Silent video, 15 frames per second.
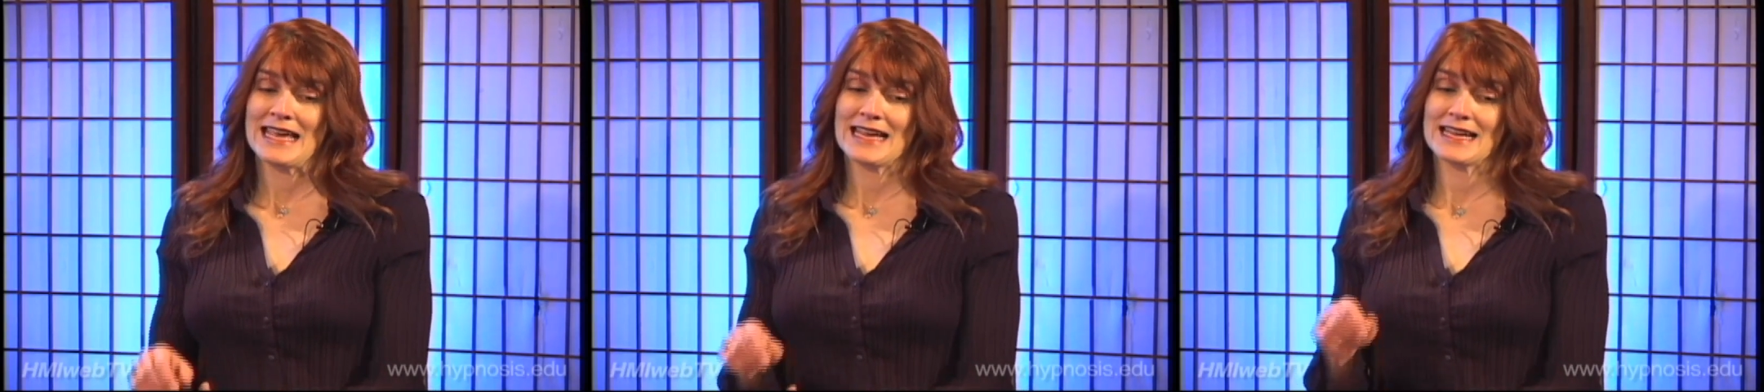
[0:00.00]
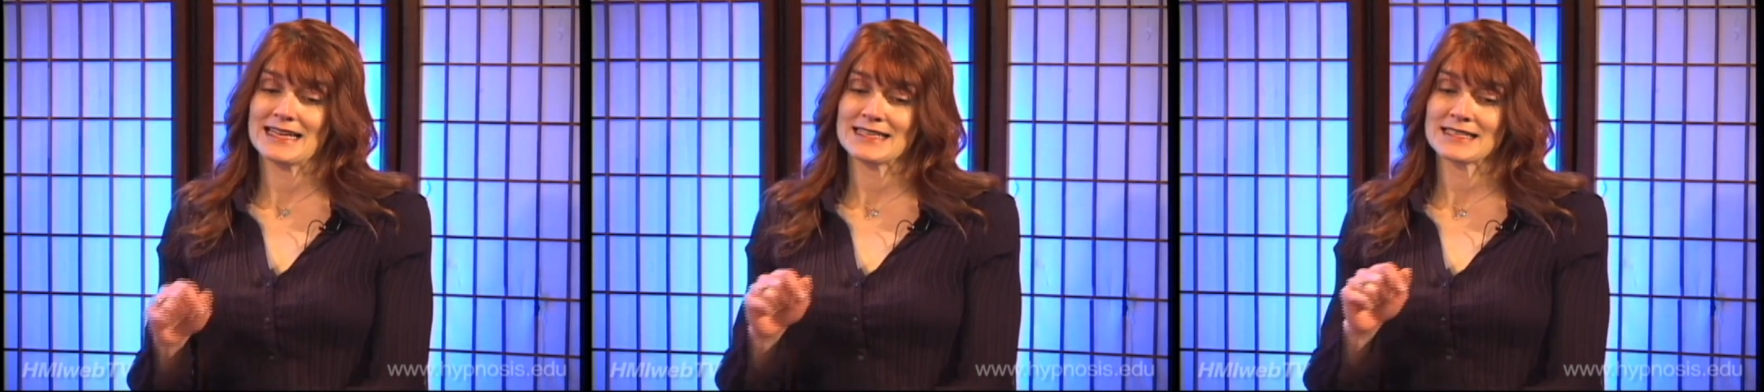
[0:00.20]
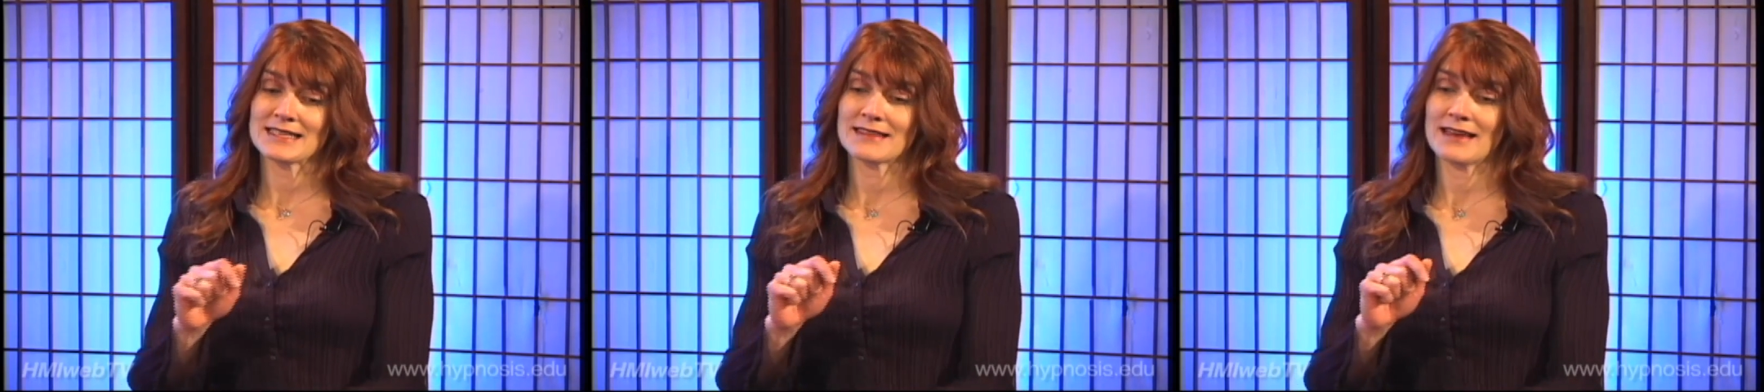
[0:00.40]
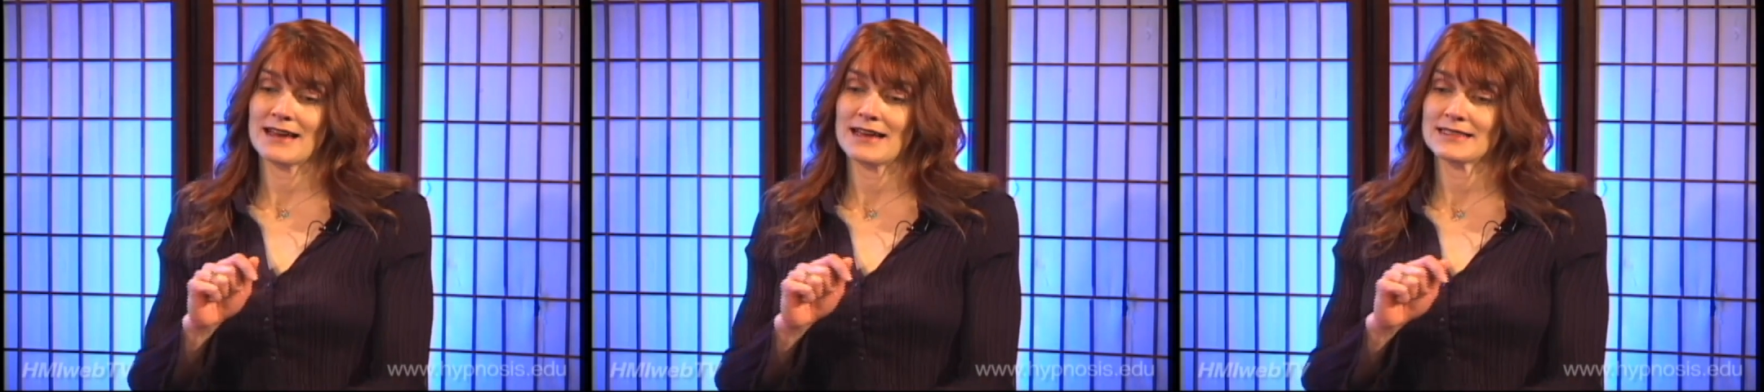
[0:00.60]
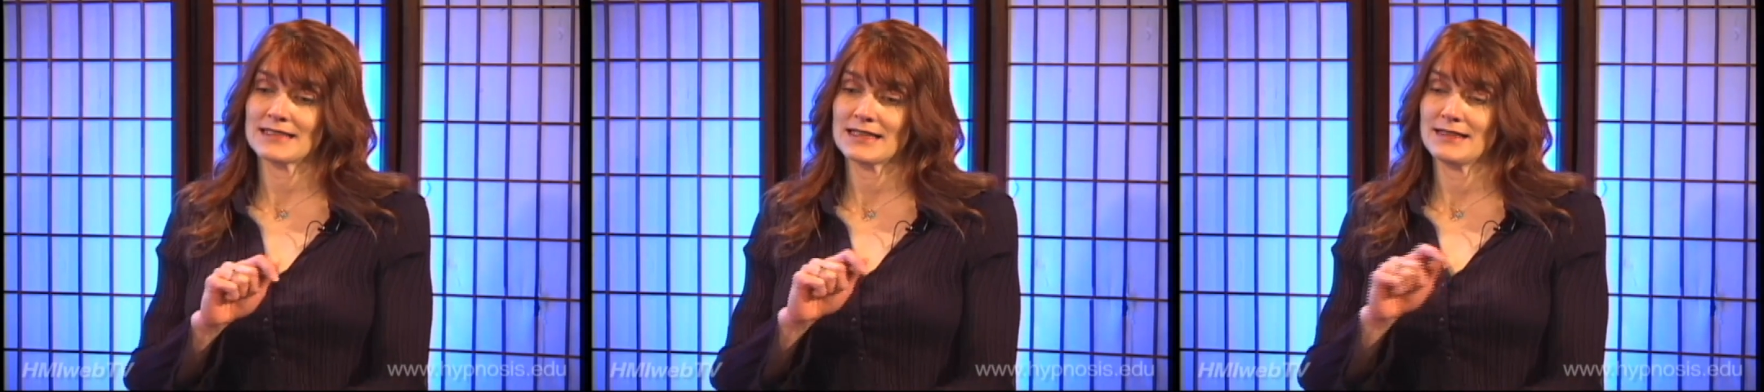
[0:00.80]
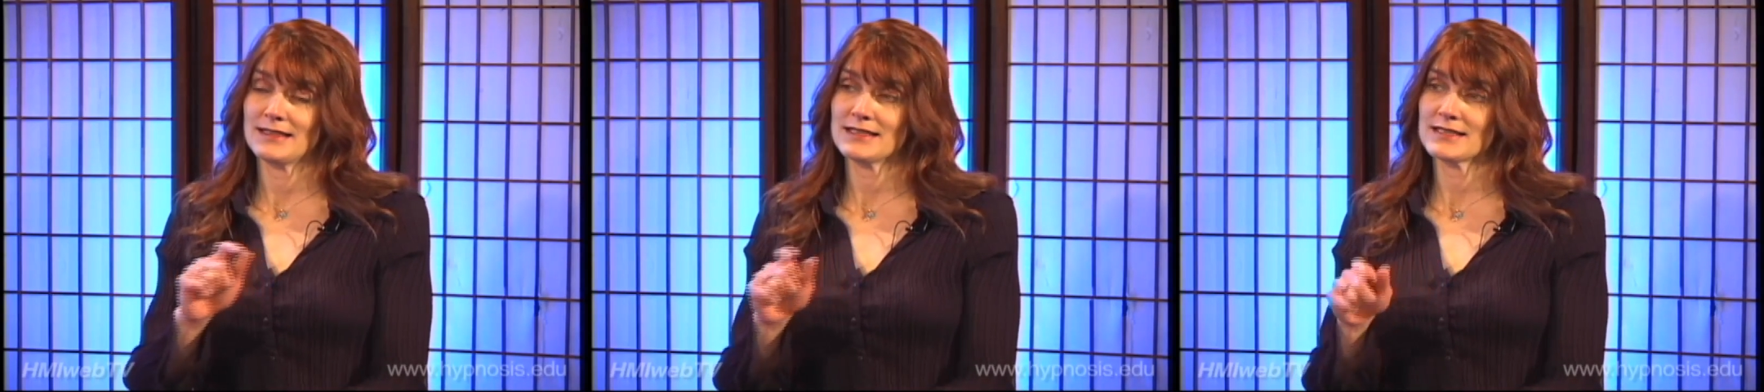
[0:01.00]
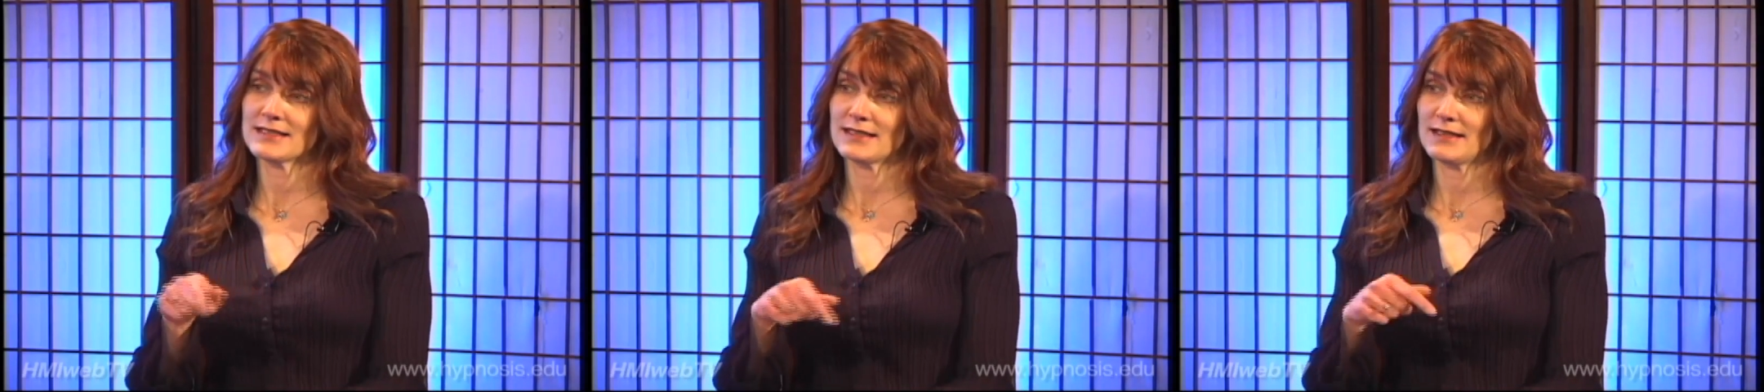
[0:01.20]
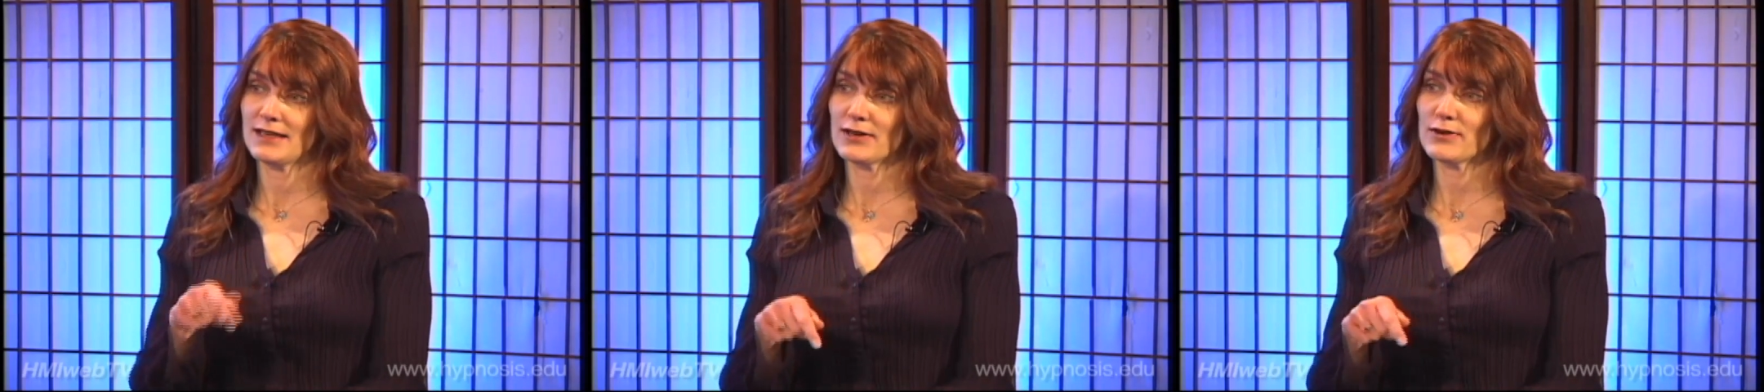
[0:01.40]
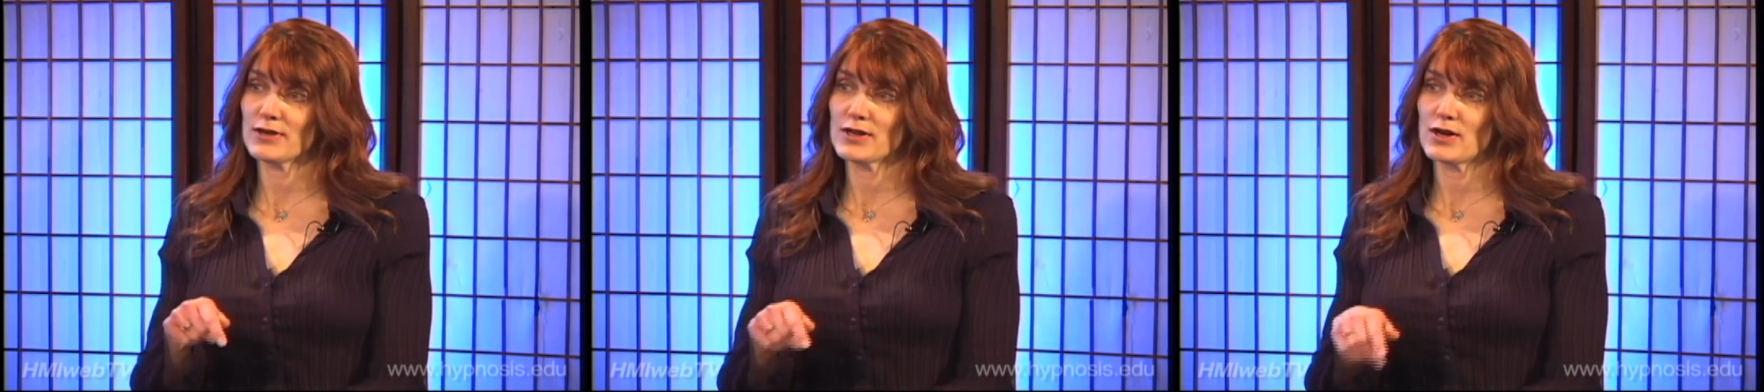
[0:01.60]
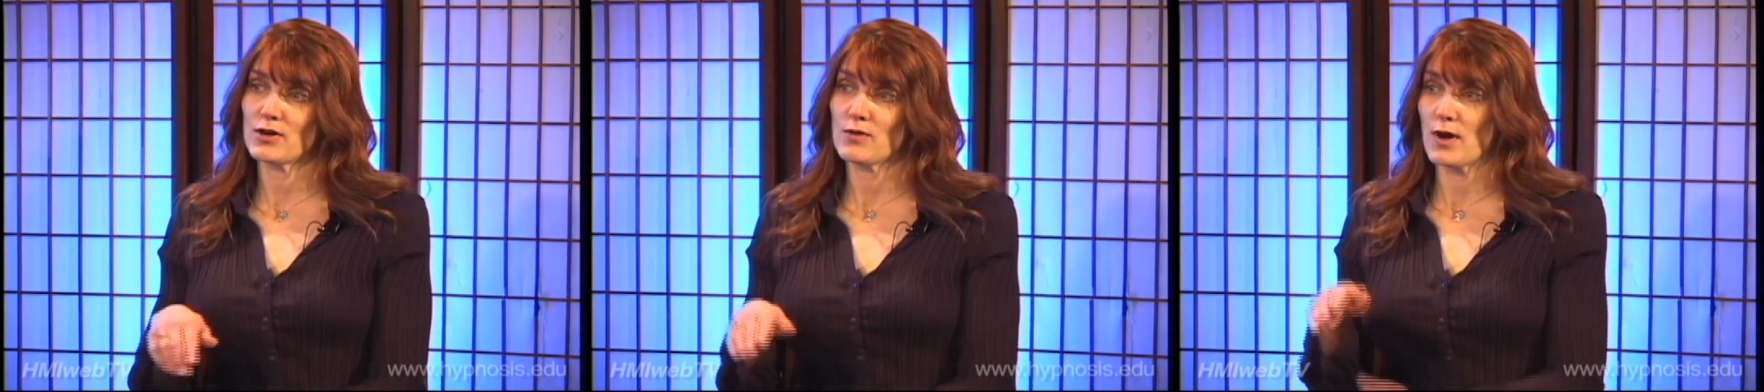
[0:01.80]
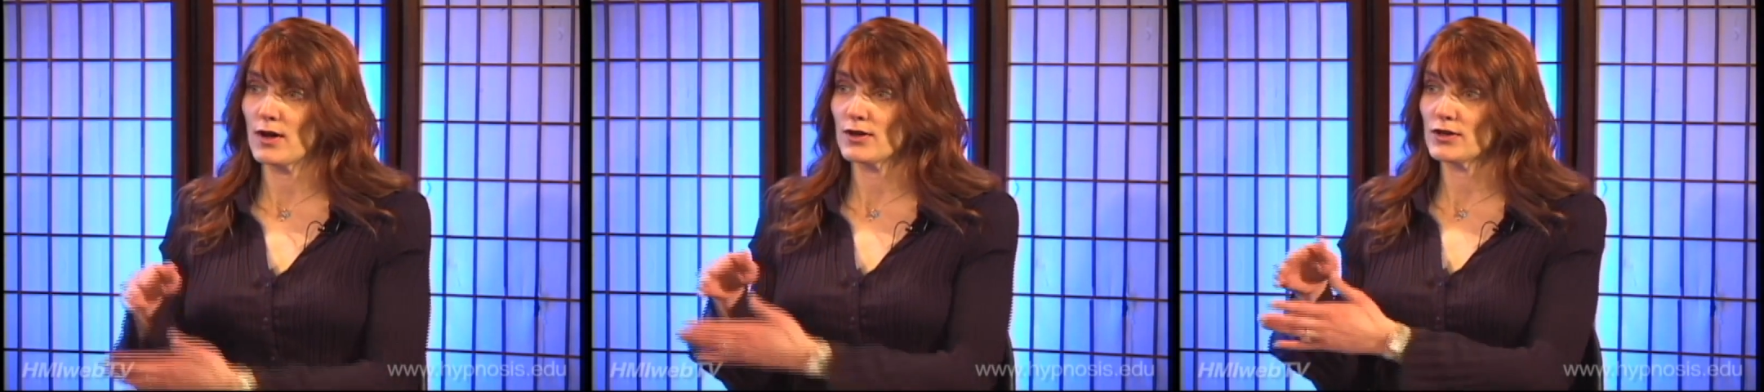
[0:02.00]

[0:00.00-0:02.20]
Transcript: is that in this scenario,